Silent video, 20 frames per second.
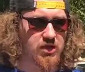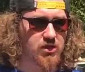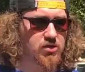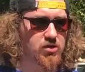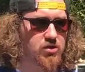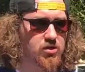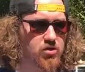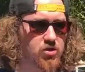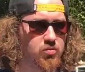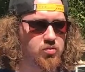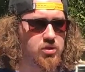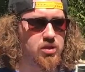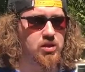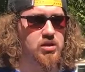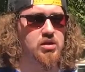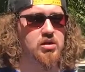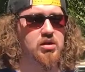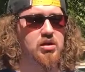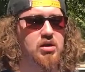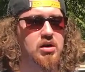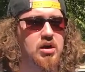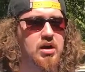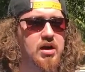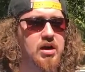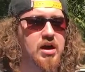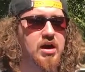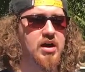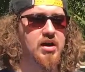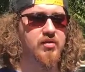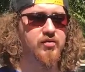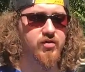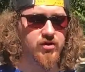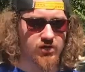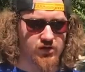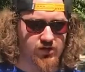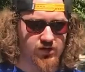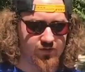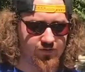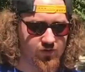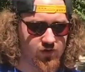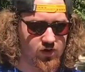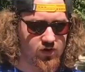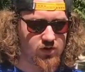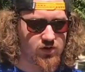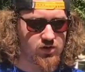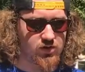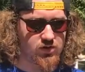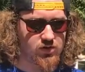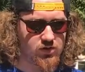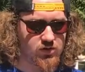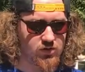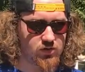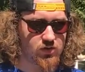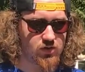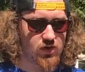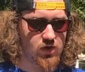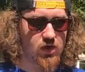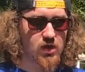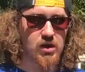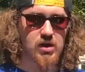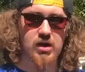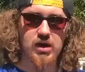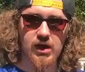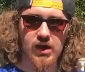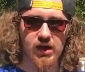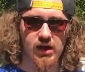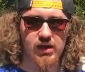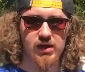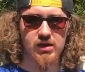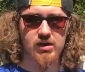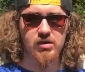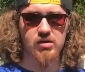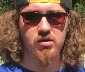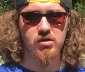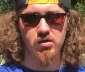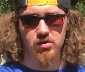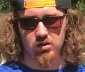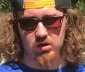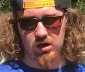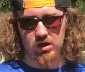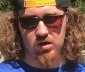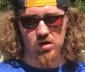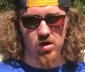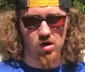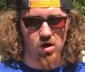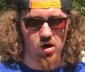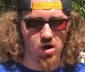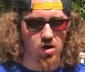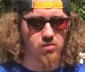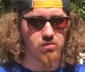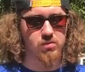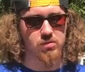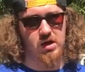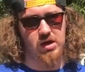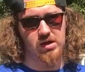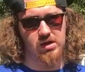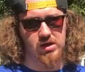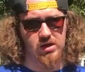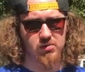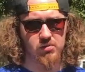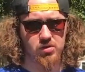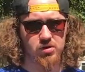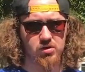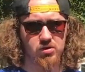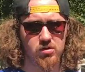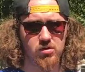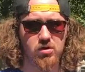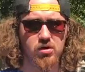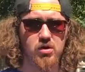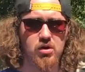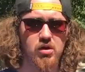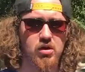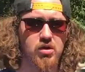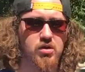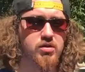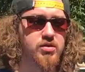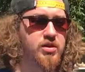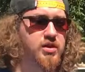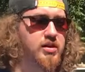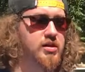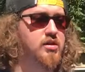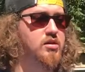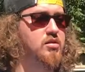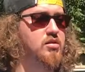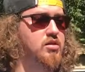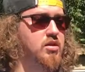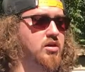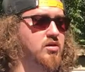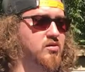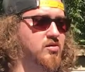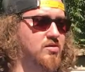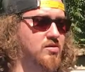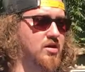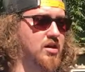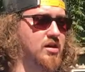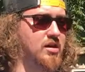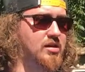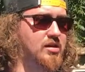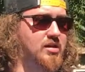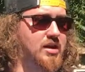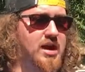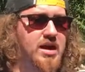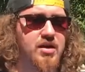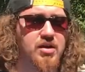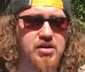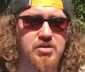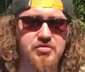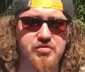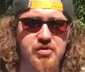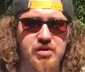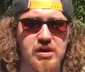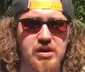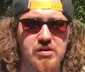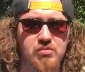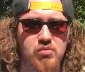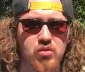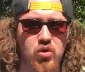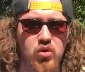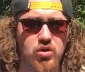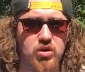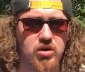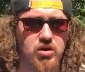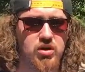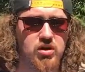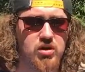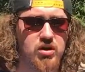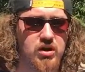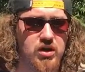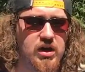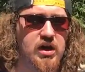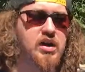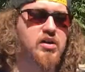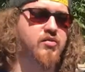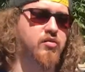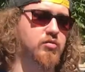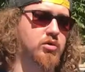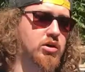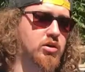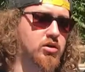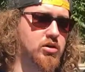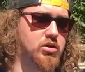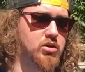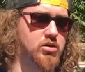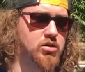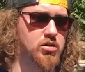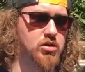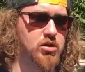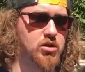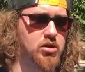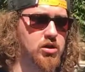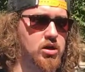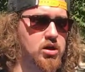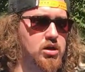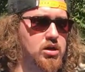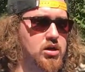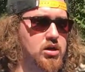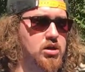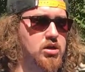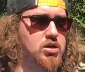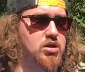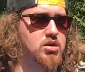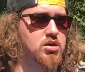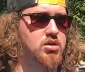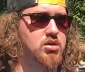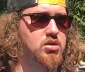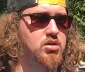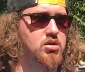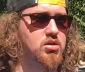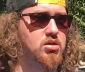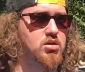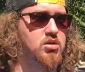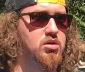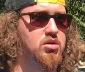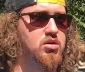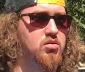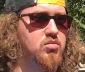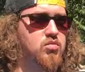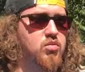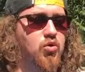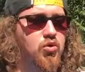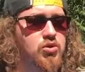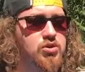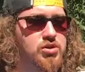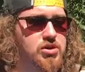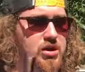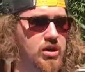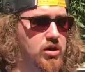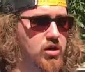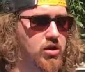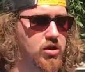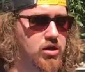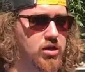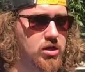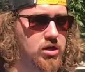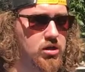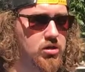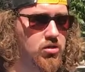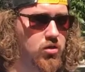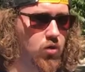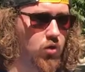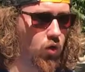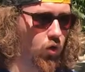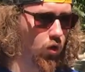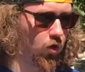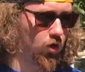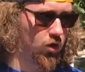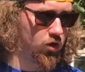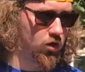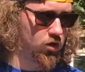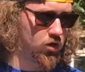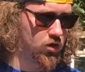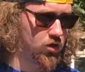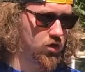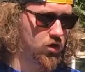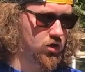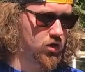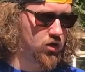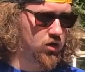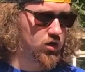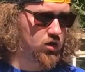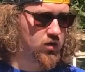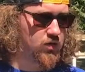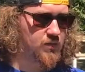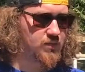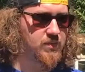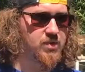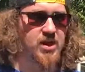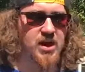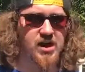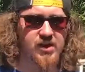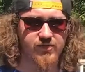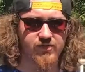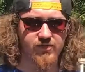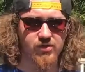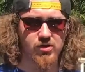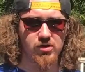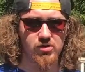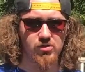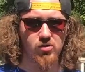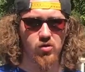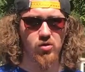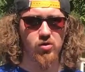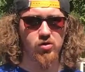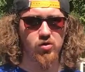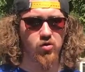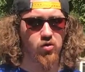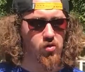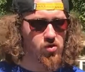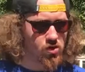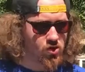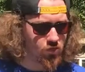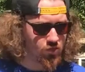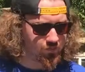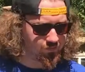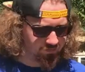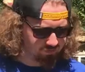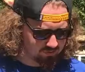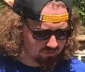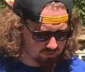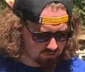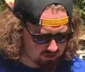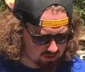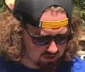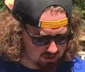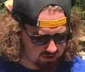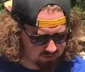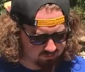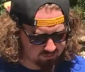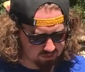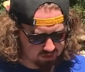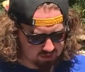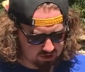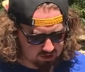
mainly European, I have different hand and arm makeup than, let's say, that of a more Native American, like a more Cherokee or Blackfoot or Crow, okay?